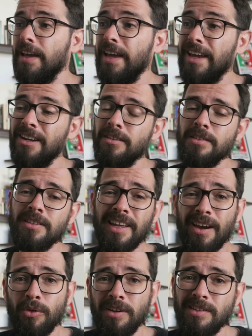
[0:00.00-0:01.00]
and
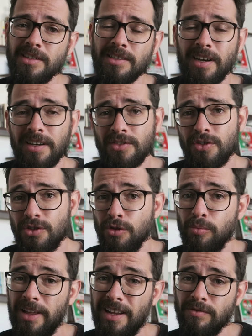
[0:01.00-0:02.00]
today i want to discuss
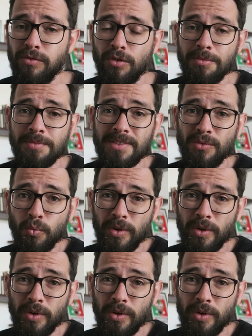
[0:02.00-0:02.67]
two platforms